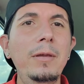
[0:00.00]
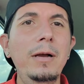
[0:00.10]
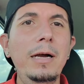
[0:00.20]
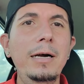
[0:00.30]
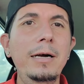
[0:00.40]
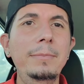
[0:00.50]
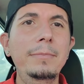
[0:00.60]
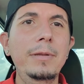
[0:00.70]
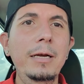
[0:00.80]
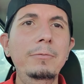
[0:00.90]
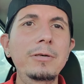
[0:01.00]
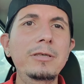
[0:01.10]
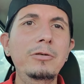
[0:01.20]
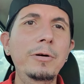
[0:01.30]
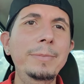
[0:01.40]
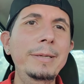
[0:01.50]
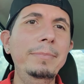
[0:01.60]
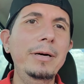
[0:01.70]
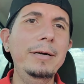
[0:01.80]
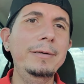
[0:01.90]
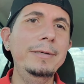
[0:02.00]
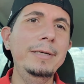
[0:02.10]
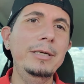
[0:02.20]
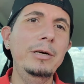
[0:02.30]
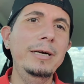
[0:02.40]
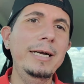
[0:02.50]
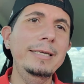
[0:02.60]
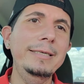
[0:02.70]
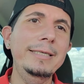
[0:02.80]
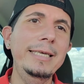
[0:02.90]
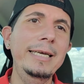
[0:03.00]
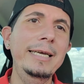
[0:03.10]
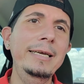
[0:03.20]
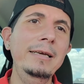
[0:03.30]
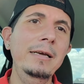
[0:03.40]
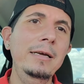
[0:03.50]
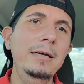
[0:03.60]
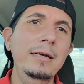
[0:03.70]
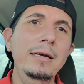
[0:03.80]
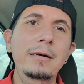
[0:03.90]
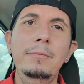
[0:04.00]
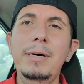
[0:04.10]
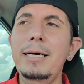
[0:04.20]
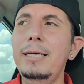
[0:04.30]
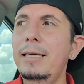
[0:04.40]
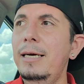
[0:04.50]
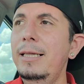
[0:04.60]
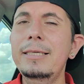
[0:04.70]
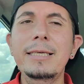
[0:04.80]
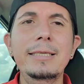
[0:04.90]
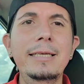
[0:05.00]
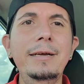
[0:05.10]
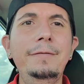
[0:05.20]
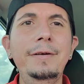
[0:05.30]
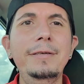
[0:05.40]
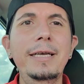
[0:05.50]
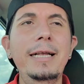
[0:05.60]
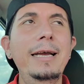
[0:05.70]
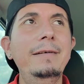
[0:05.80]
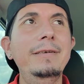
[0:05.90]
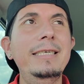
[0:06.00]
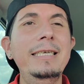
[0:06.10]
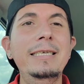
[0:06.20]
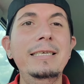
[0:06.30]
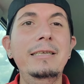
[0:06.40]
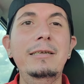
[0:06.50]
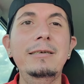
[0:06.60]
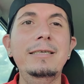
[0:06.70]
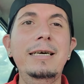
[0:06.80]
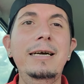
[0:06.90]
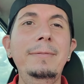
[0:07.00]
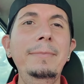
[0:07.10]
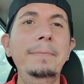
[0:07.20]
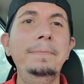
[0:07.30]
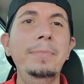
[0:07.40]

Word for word: Um, it was stormy, but, you know, I got to see my uh, nieces and nephews that I haven't seen in a long time.